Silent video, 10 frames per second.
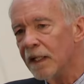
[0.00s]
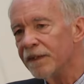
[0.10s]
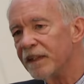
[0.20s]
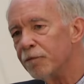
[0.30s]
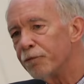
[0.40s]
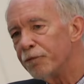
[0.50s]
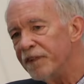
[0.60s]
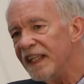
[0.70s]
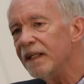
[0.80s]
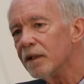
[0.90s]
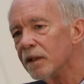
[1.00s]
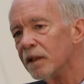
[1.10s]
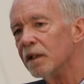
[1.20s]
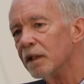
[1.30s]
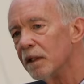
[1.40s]
the
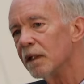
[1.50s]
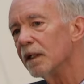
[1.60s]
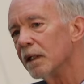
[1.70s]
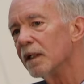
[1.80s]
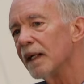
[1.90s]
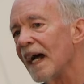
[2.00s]
fear uh,